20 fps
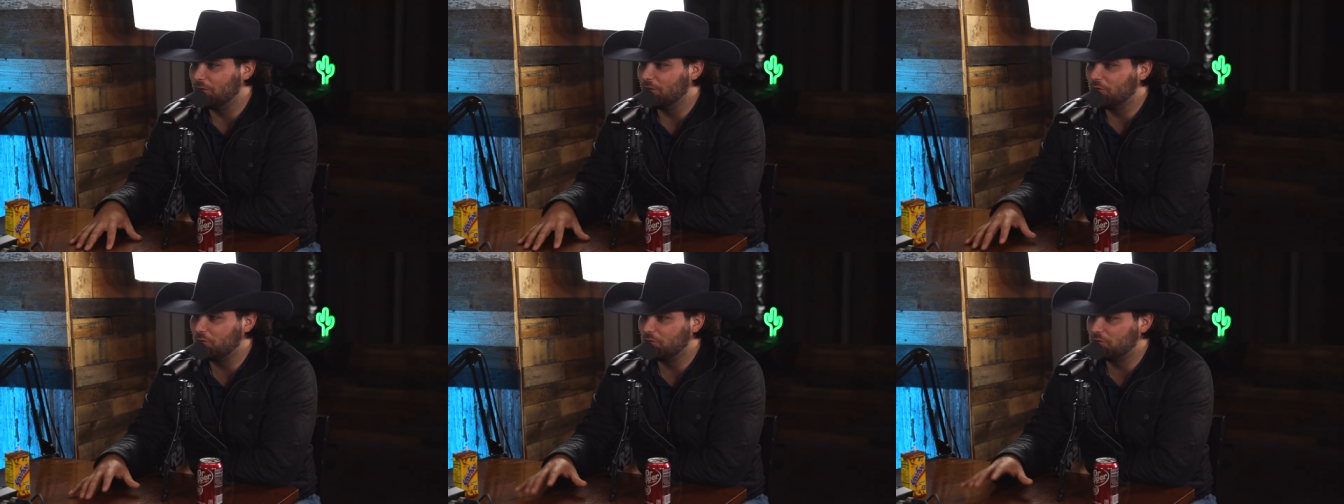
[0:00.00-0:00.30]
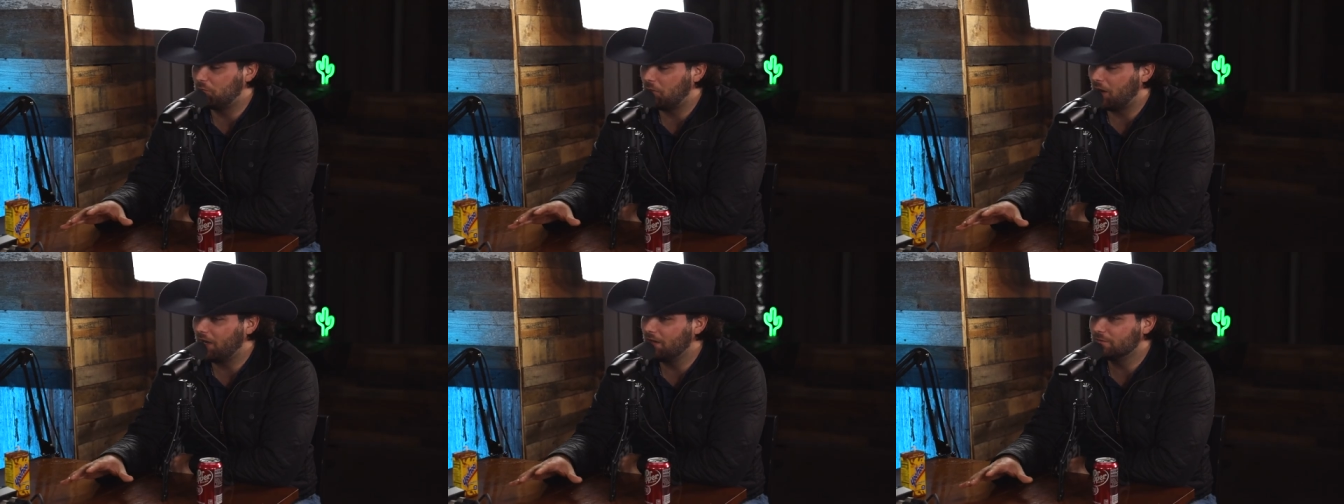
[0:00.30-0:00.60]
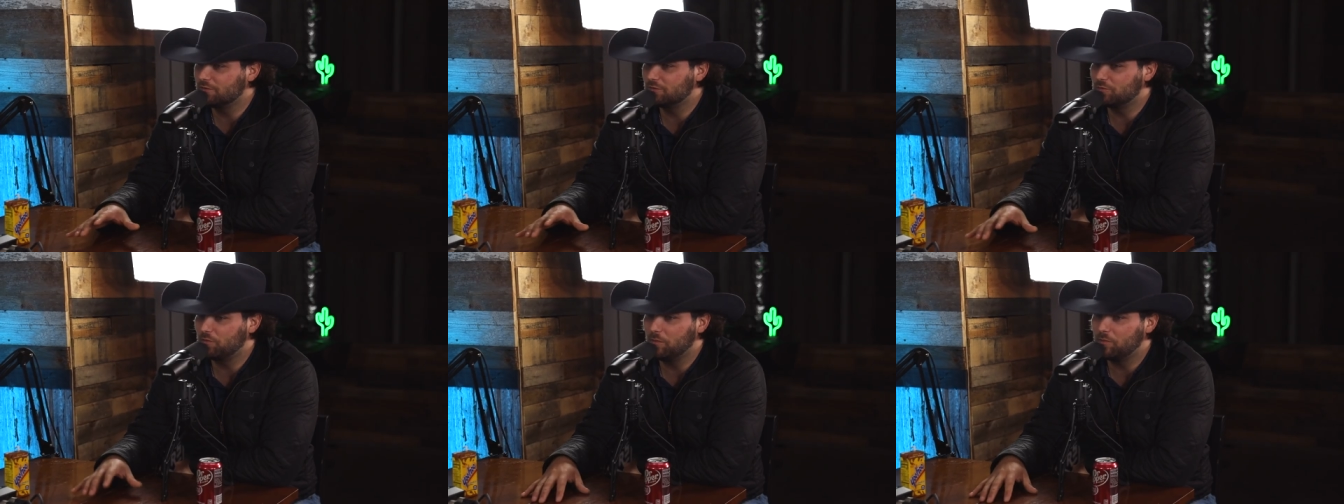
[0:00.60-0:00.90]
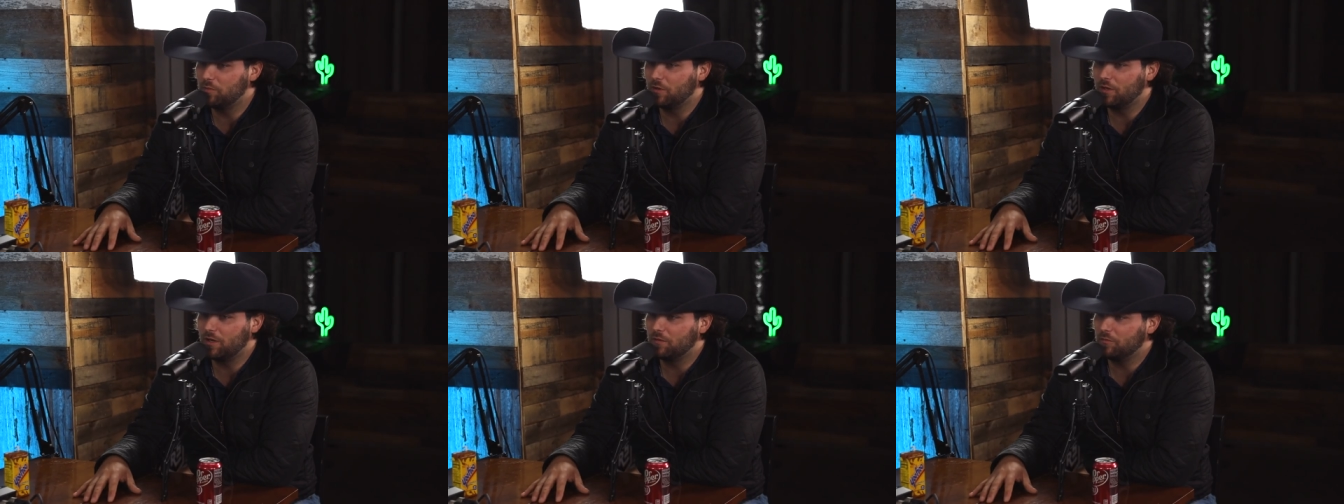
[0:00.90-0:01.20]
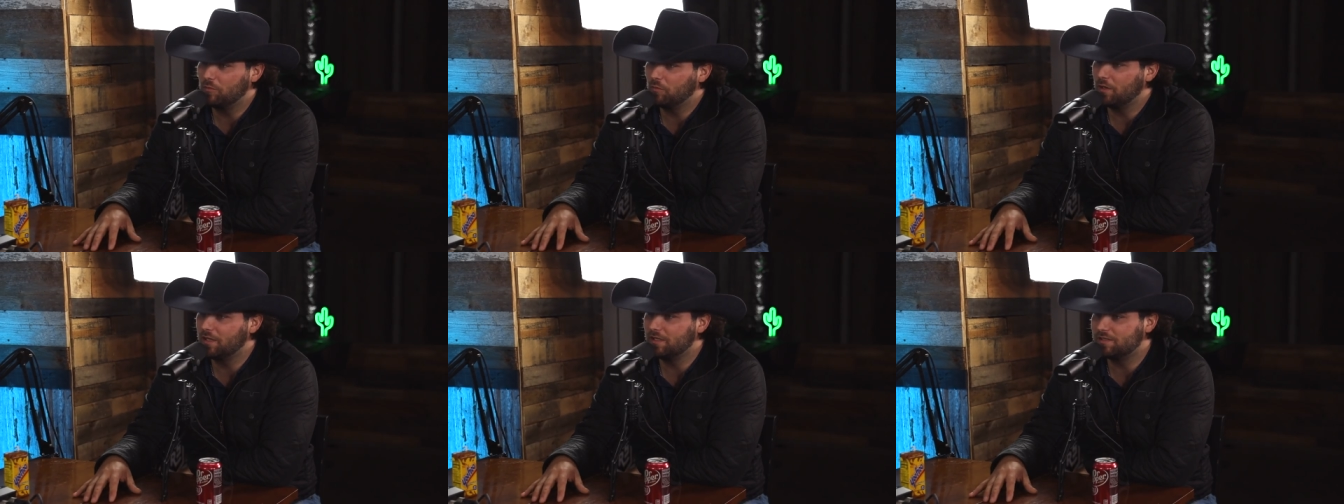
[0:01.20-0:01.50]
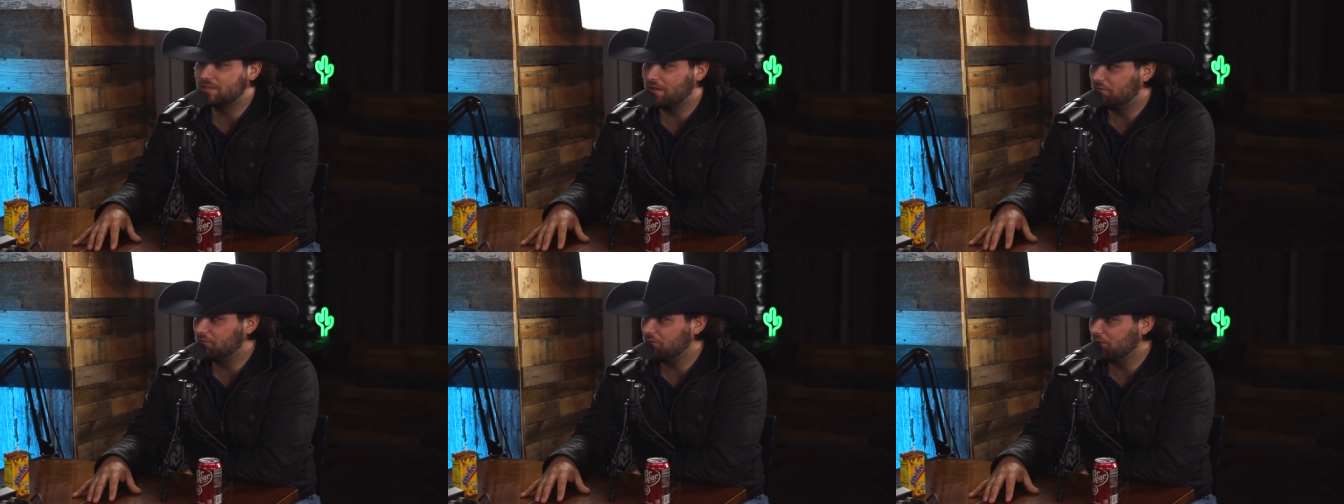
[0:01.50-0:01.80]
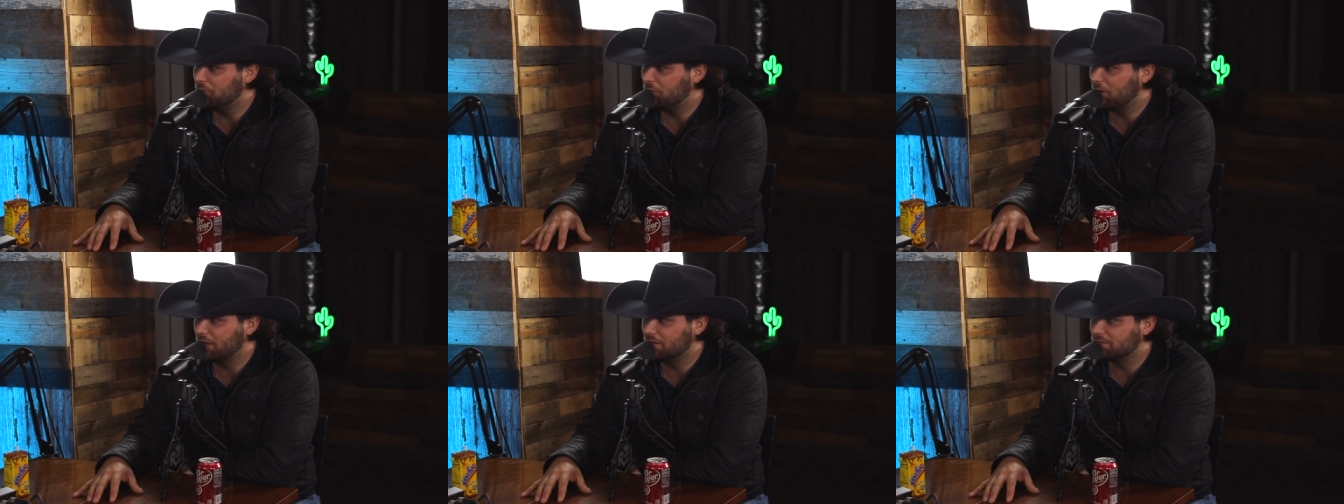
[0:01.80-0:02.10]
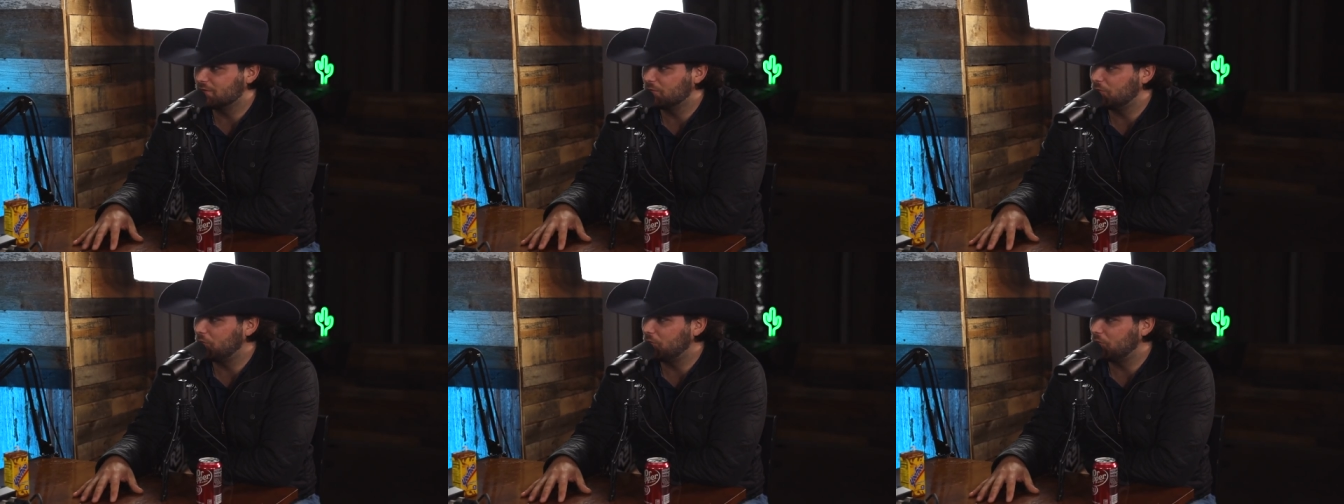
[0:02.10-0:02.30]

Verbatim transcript: know, those panels we put up weigh seventy pounds